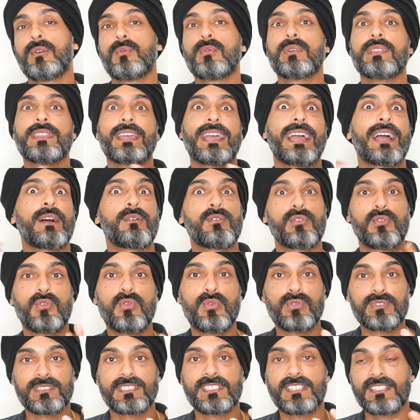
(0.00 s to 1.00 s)
without
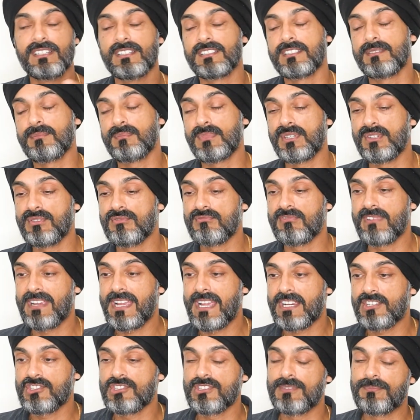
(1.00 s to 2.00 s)
causing an immune
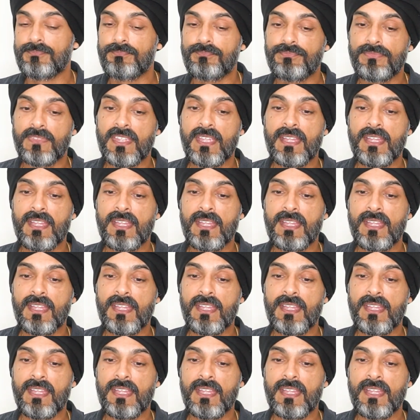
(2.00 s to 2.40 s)
reaction.